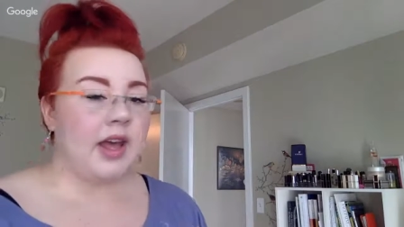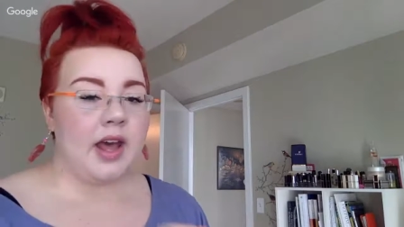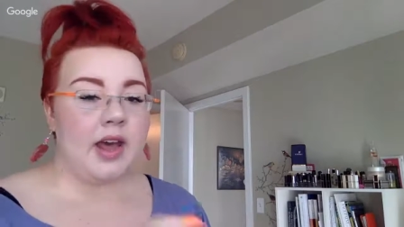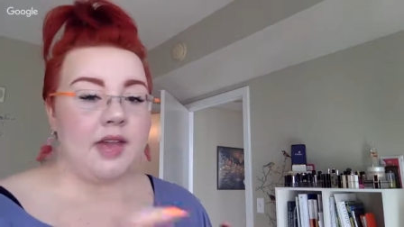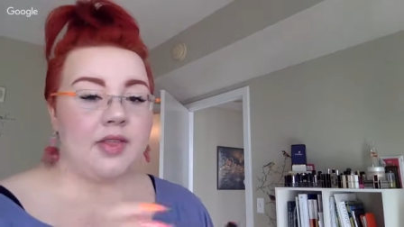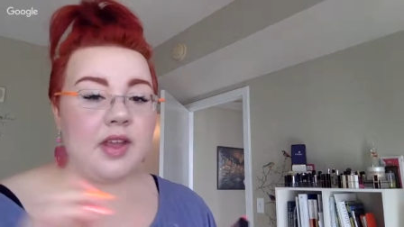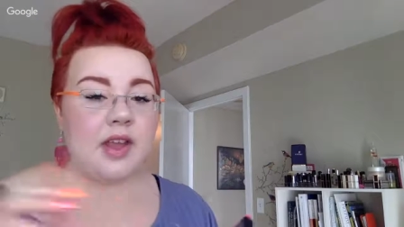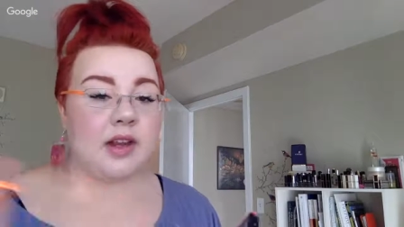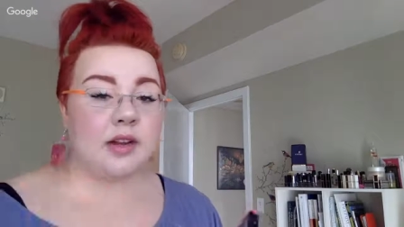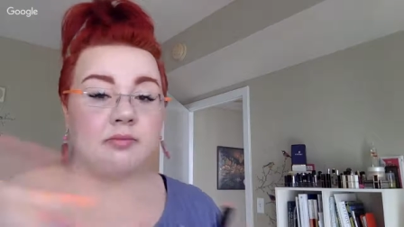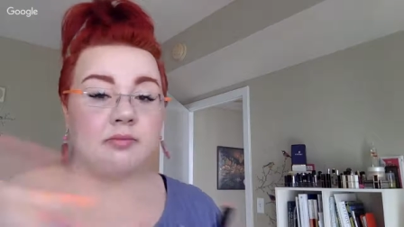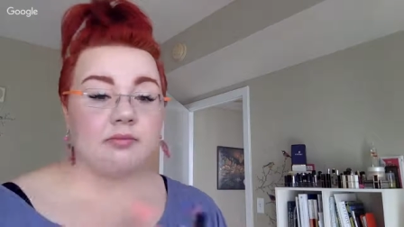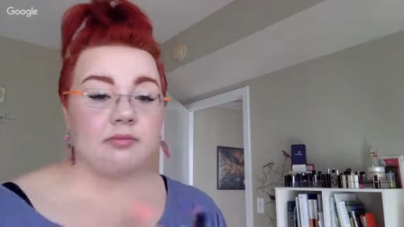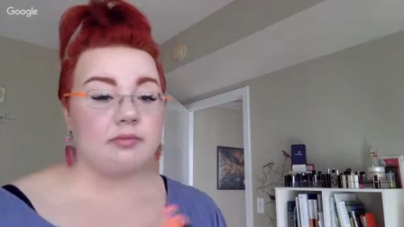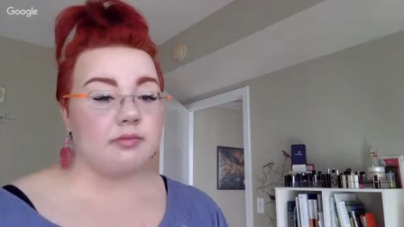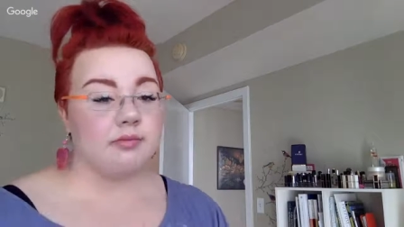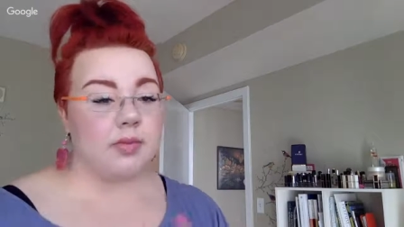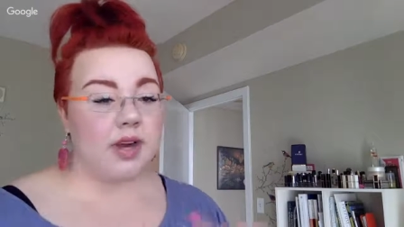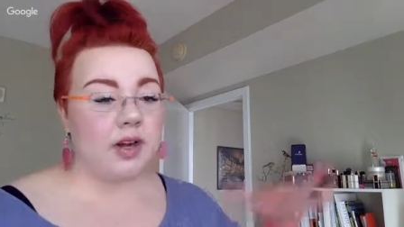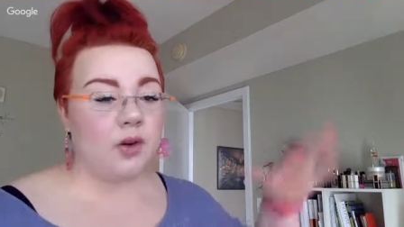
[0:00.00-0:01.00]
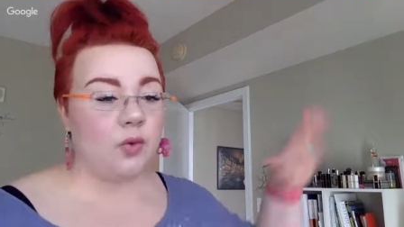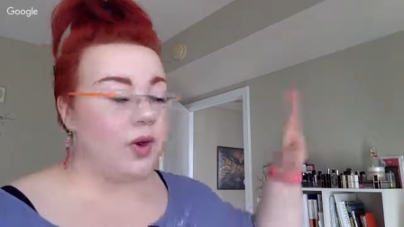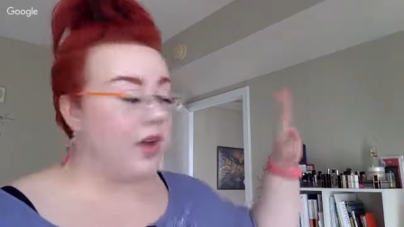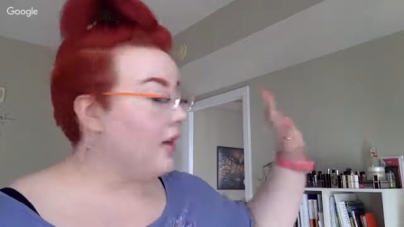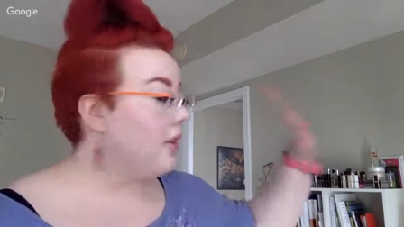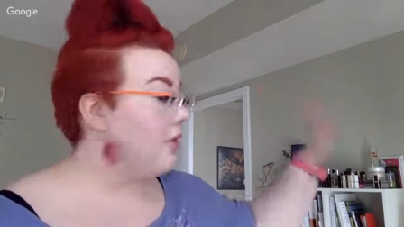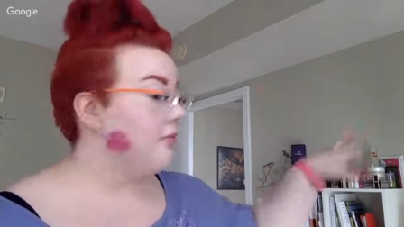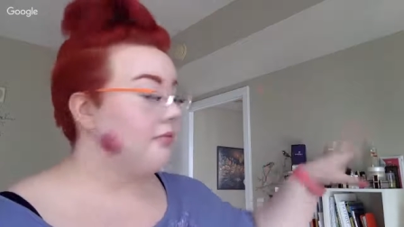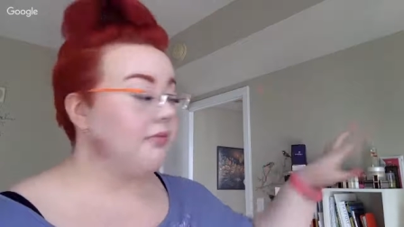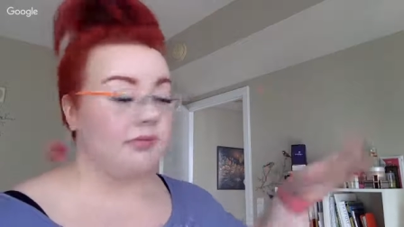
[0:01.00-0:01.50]
And then, by the
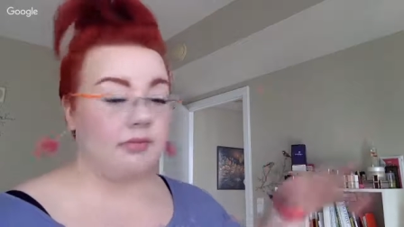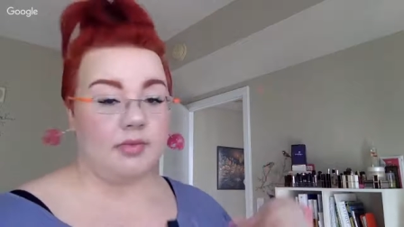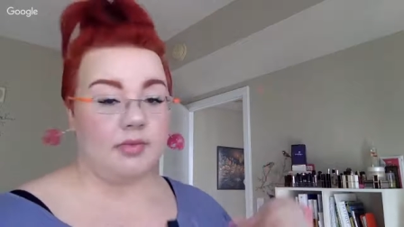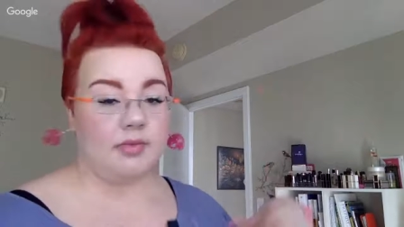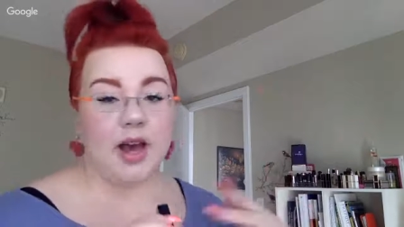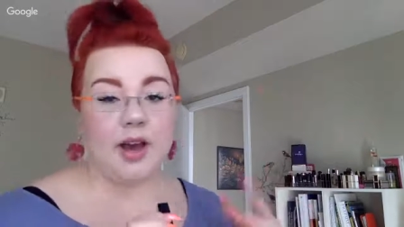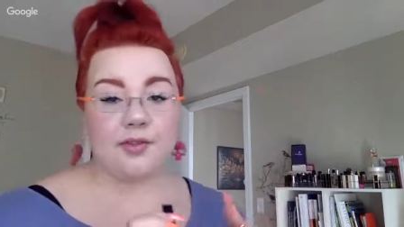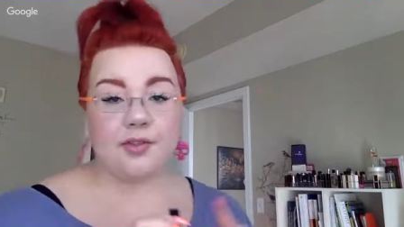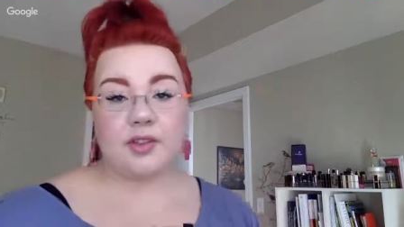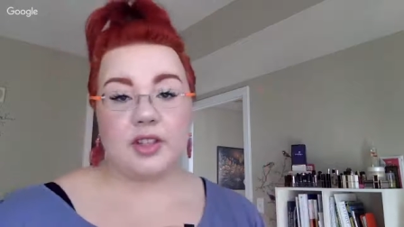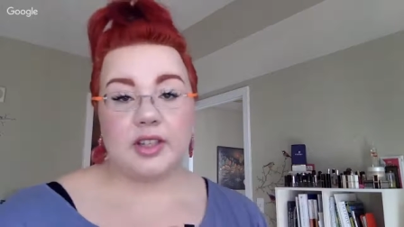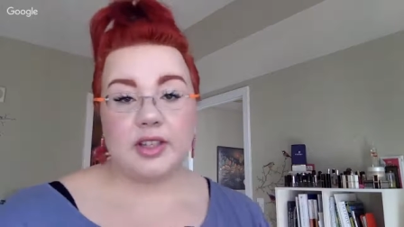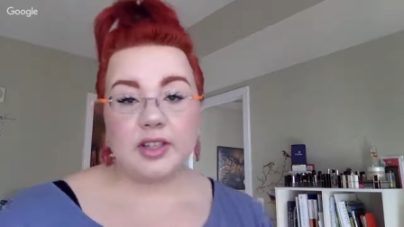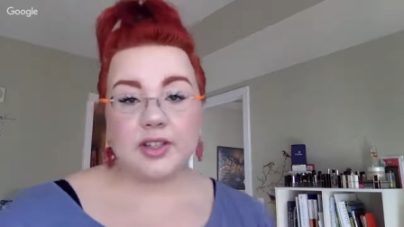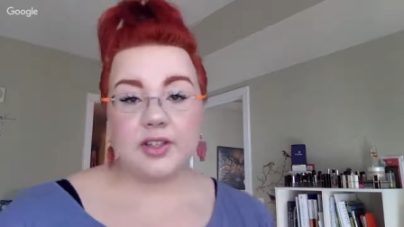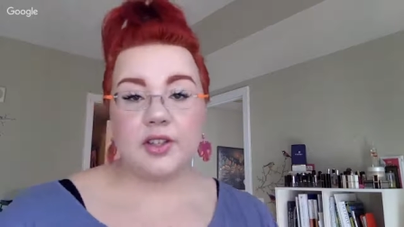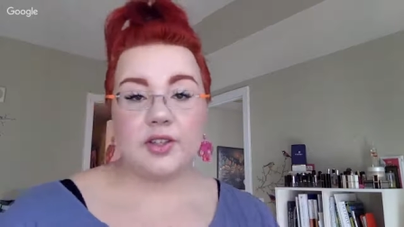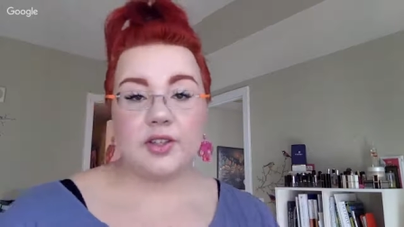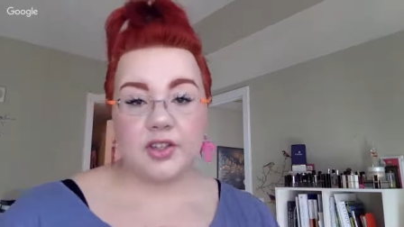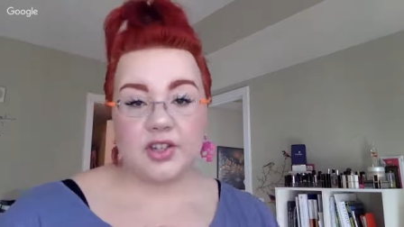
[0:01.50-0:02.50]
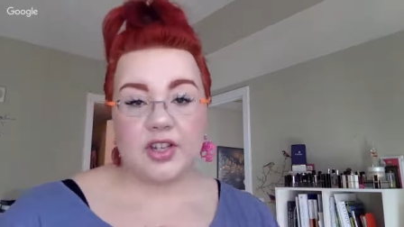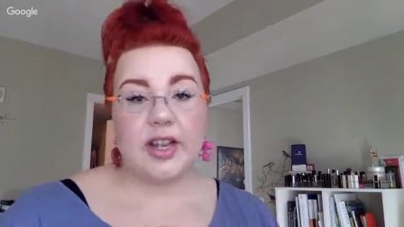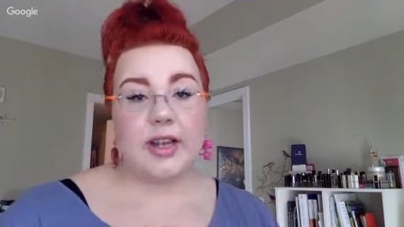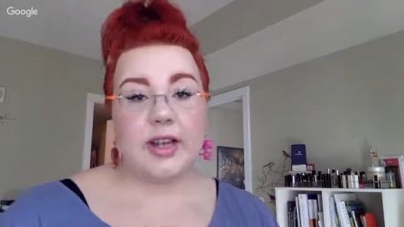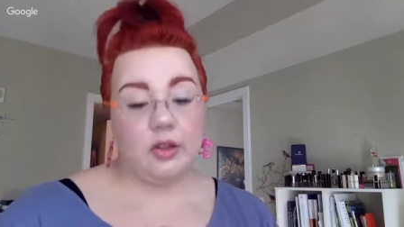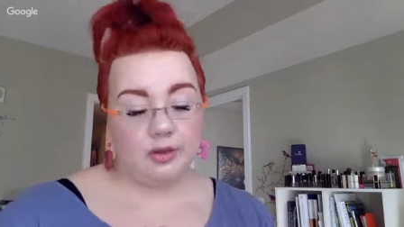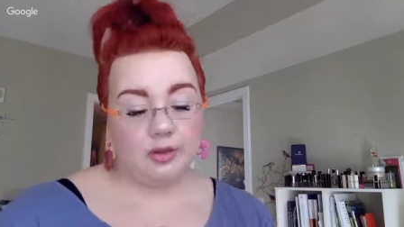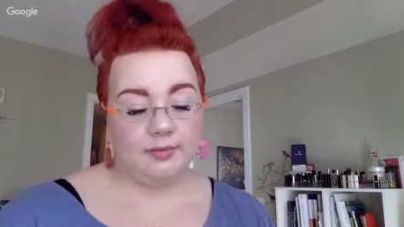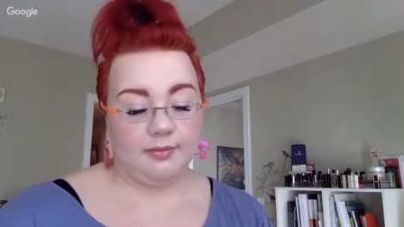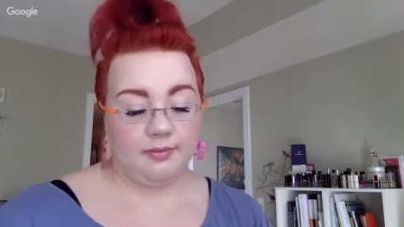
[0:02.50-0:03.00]
way, after this, the sale,